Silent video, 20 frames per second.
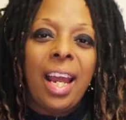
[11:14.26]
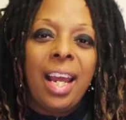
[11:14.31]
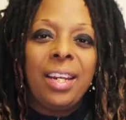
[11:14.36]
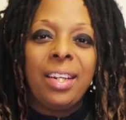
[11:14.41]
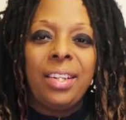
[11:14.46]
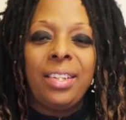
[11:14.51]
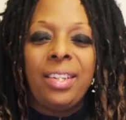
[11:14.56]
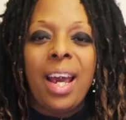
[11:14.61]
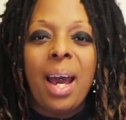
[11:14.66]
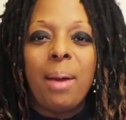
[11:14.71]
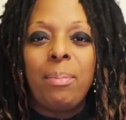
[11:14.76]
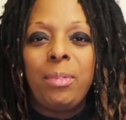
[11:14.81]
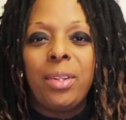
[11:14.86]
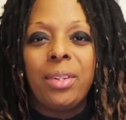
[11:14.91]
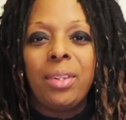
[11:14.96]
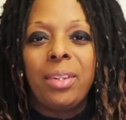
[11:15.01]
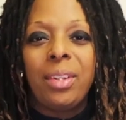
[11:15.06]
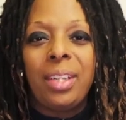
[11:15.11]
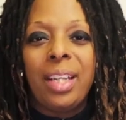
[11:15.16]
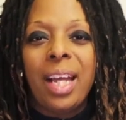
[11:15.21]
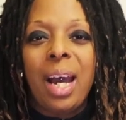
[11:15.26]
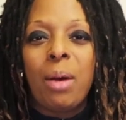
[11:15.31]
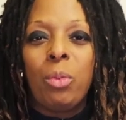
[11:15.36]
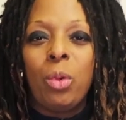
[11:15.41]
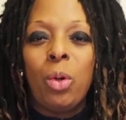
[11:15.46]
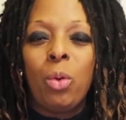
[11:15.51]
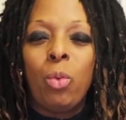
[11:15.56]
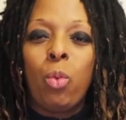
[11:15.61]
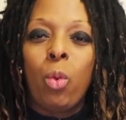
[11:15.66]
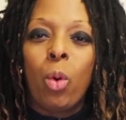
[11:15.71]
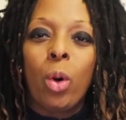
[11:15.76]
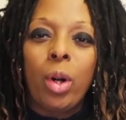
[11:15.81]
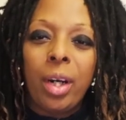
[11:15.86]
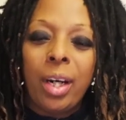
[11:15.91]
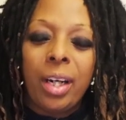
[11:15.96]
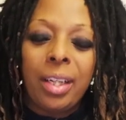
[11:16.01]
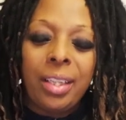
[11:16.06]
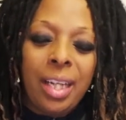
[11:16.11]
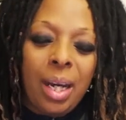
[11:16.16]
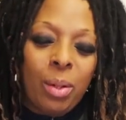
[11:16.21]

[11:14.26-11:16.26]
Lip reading: an adapter that will work,